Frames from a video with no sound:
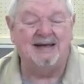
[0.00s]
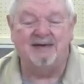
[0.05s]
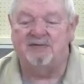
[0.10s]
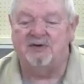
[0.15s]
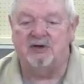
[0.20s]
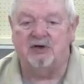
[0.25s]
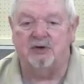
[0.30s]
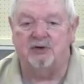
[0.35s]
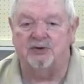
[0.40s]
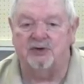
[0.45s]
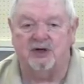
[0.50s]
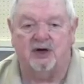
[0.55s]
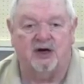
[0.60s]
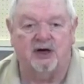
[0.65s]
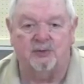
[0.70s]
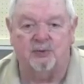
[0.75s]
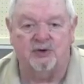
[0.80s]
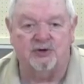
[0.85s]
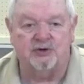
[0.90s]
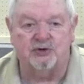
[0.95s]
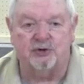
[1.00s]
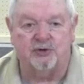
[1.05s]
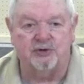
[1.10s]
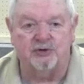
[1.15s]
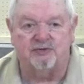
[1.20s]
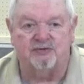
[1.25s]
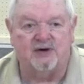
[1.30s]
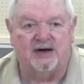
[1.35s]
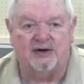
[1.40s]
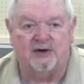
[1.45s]
If you go to the hardware store,
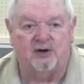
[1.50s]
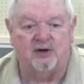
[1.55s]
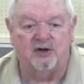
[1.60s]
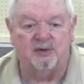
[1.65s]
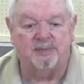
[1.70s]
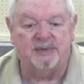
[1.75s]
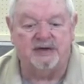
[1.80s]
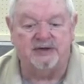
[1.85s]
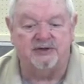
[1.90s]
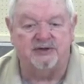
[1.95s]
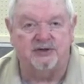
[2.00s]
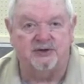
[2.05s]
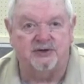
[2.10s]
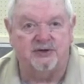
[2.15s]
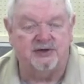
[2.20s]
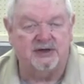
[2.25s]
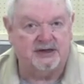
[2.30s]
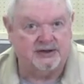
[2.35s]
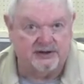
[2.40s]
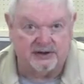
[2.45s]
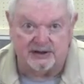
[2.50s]
you'll find all the pieces you need.